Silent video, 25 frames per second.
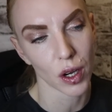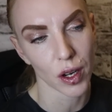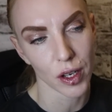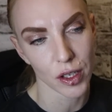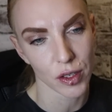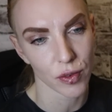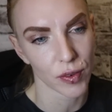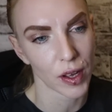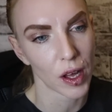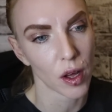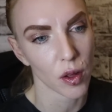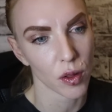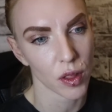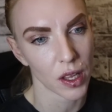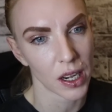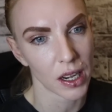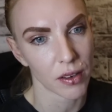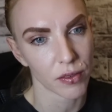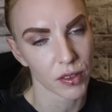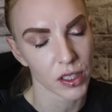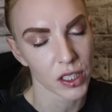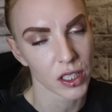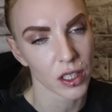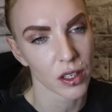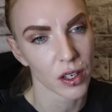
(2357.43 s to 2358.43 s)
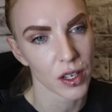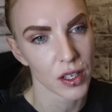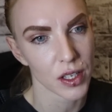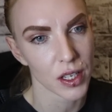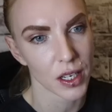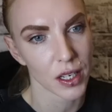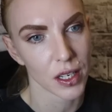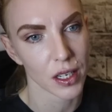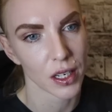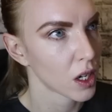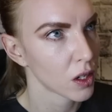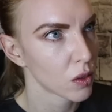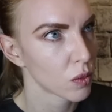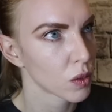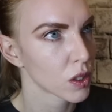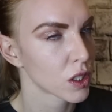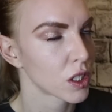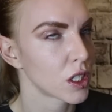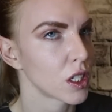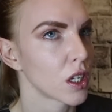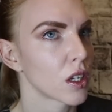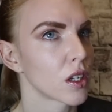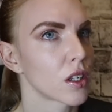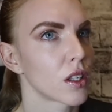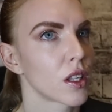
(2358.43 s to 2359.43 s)
lines of health at every size. And what's
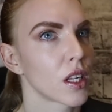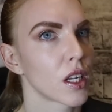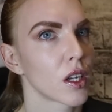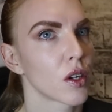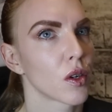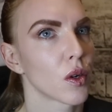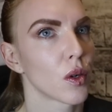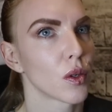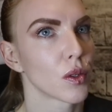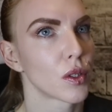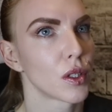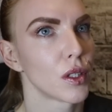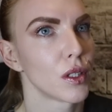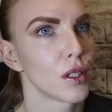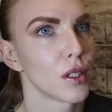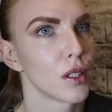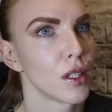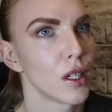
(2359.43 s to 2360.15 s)
the other thing called?